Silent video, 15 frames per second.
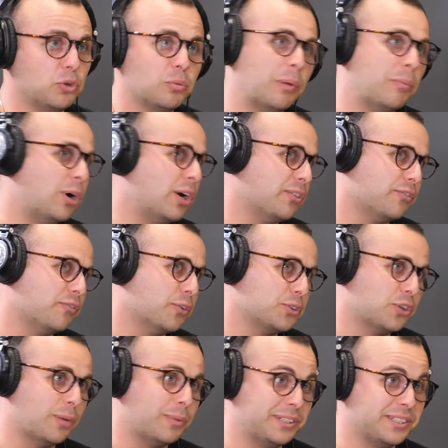blew my mind the
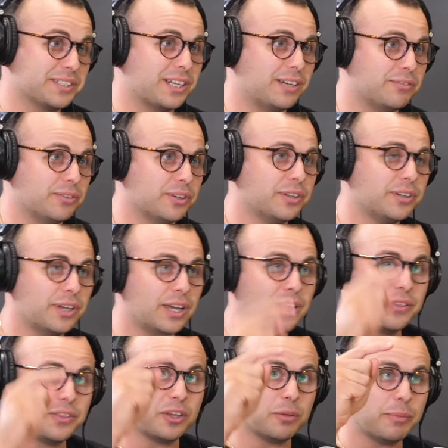first time I discovered it.
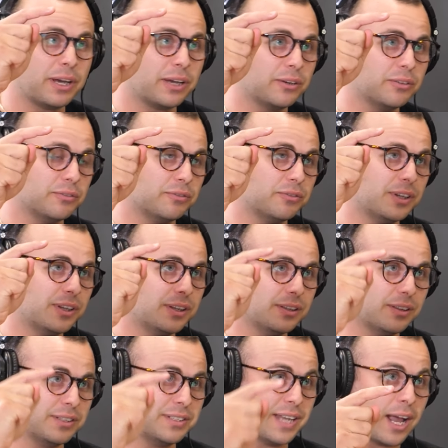The amount of
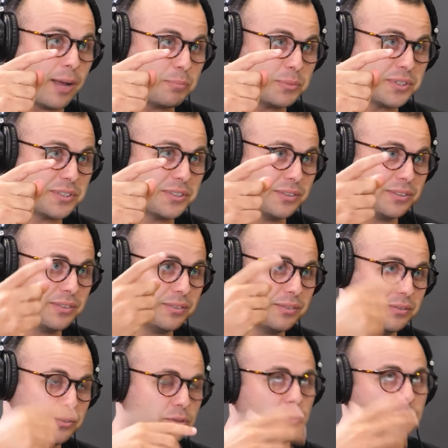the zaps,
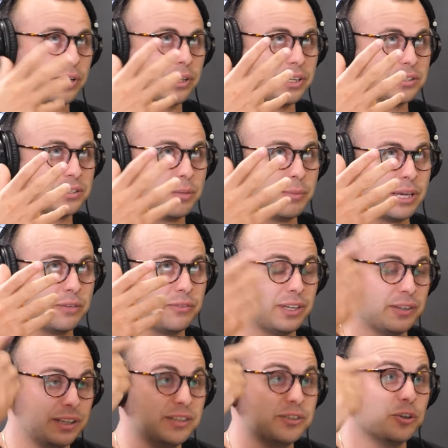so I guess the amount of
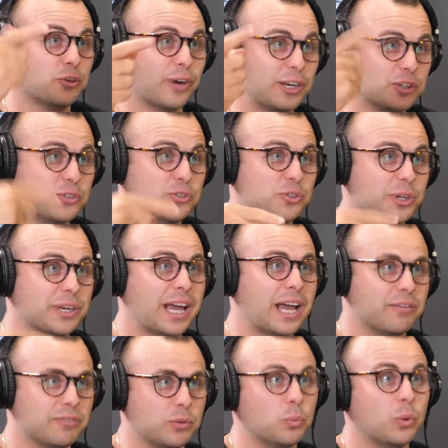integrations you can
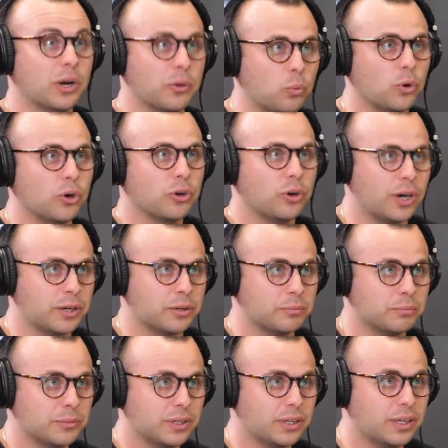have in one work
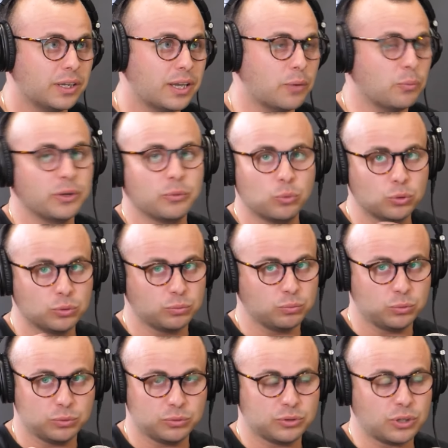item. And we, we'll
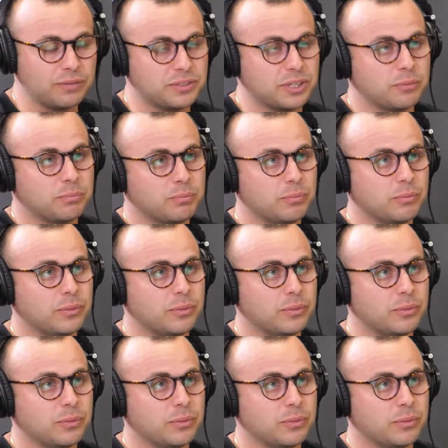we'll dive deep